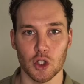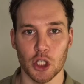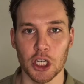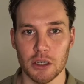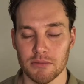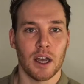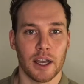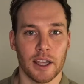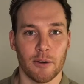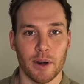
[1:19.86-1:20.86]
Yeah. I
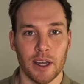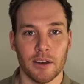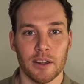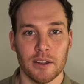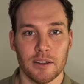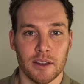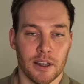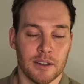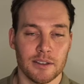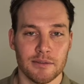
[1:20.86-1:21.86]
get around. So,
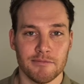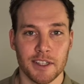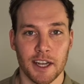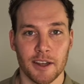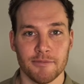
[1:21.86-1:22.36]
you know.